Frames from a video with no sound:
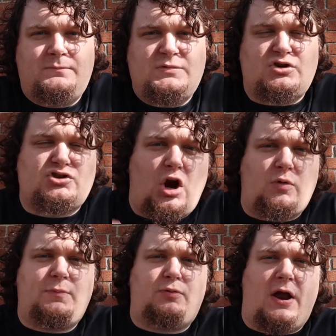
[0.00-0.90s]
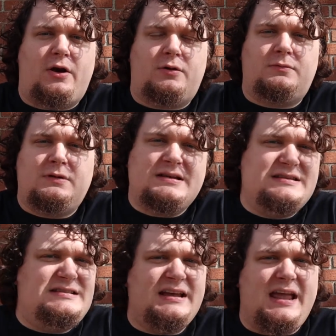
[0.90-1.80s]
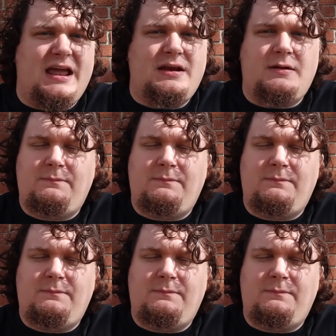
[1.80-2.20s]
So start with prayer, dig in,